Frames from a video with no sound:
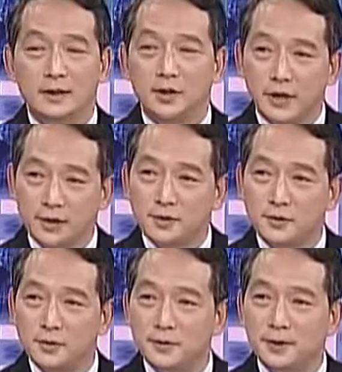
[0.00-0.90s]
a chance
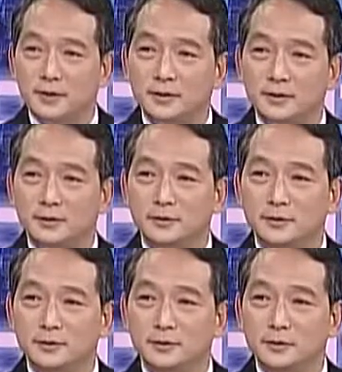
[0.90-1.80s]

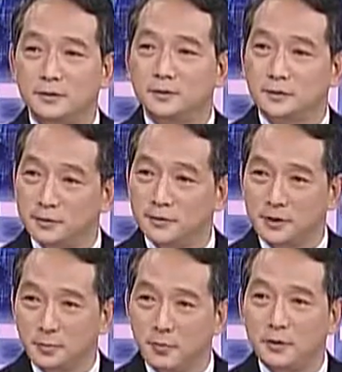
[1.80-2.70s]
to to
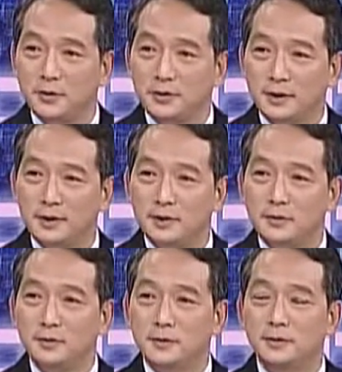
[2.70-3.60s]
deploy and
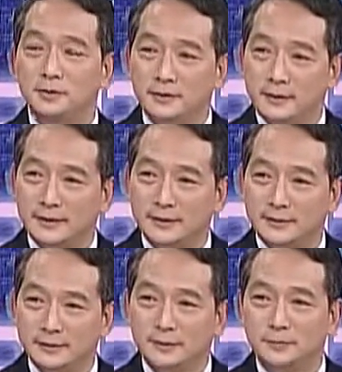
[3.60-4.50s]
to
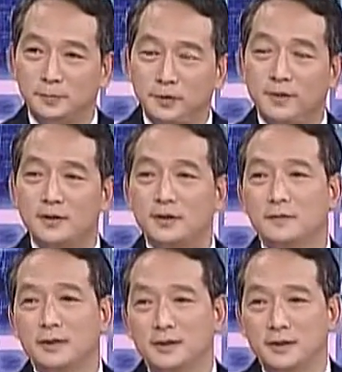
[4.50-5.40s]
provide
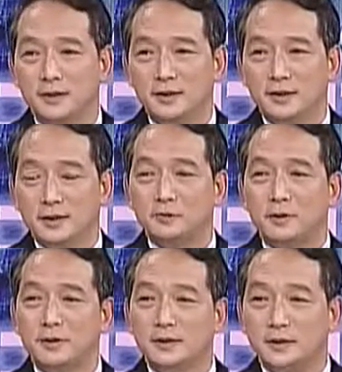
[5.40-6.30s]
service. Yes. That's
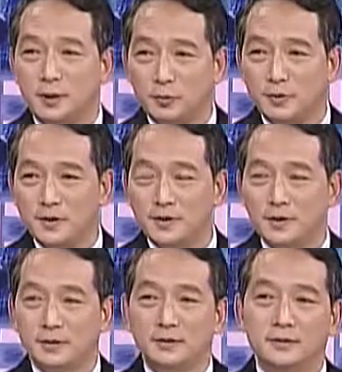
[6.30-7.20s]
why governments
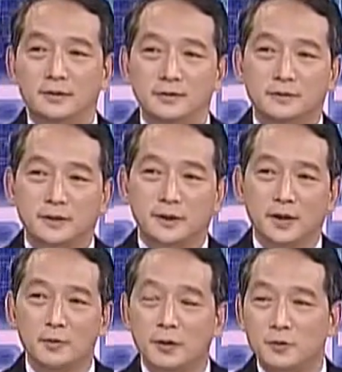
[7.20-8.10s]

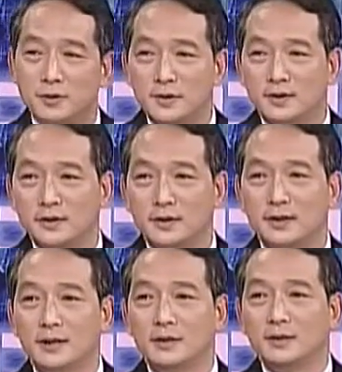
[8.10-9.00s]
came up with
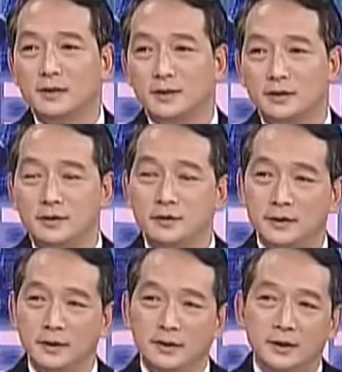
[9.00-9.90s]
6 licenses.
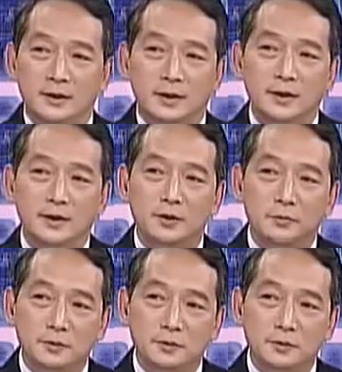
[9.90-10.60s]
And then of